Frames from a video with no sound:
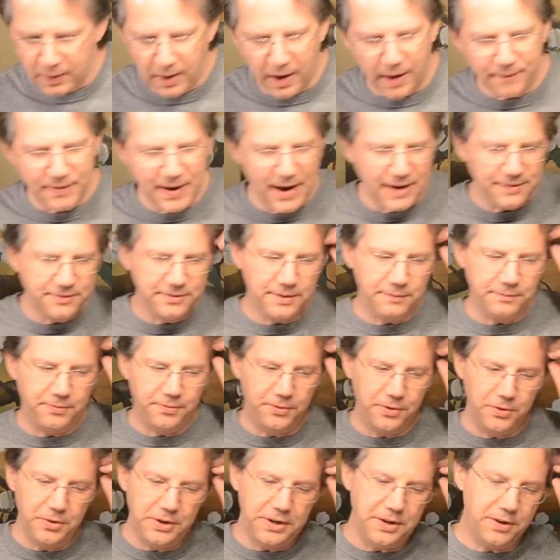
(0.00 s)
I've had some
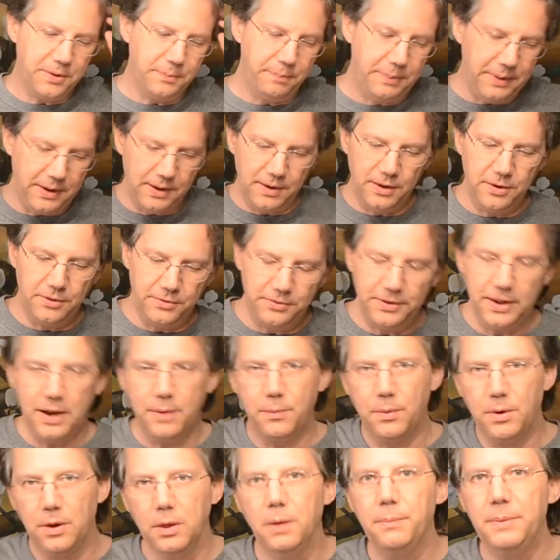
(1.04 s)
fruitier beers
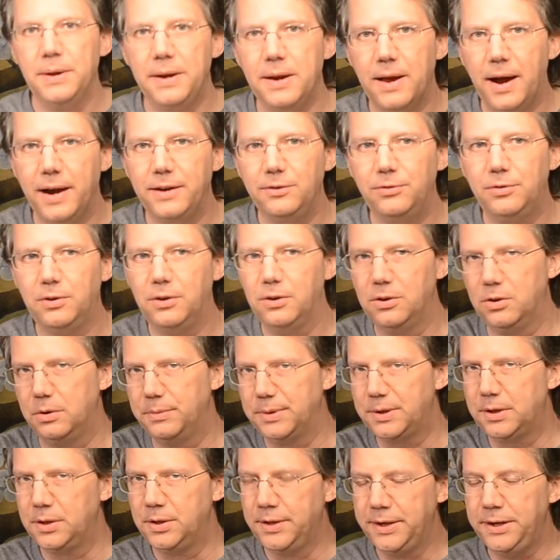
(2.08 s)
that were a little bit nicer, a
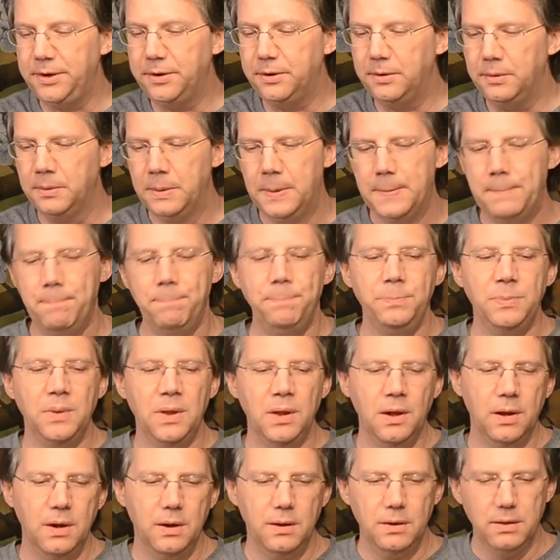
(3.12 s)
little cleaner,
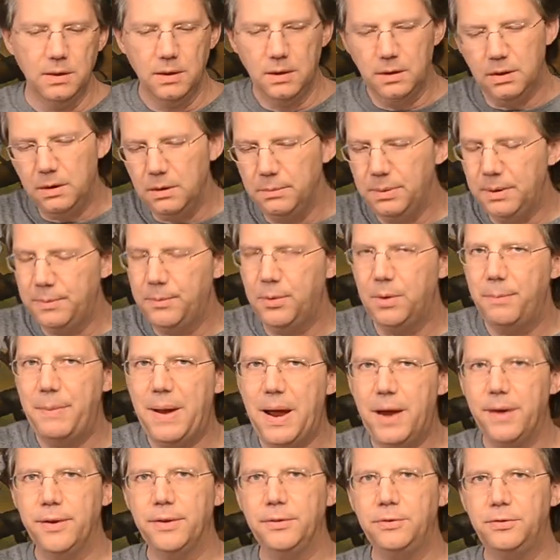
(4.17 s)
a little bit more
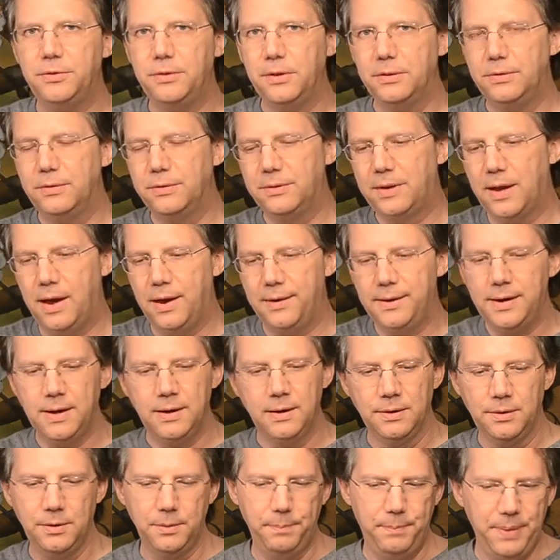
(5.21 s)
balanced. This is kind of
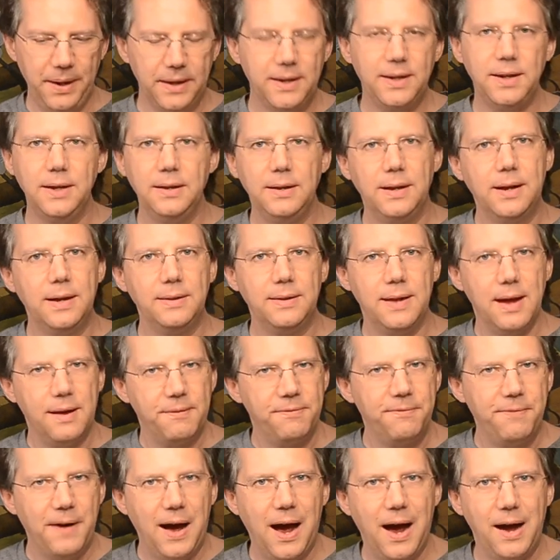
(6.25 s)
getting a little picky to get that
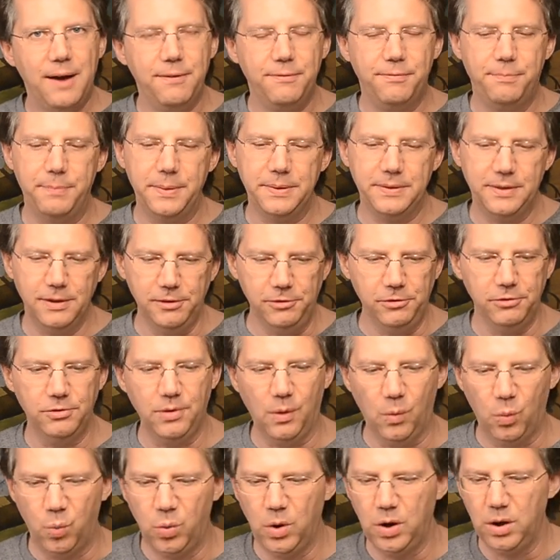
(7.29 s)
5, but this is a
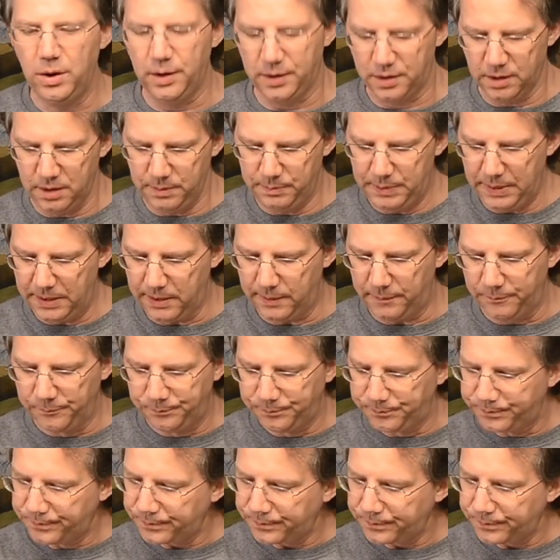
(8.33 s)
really good beer.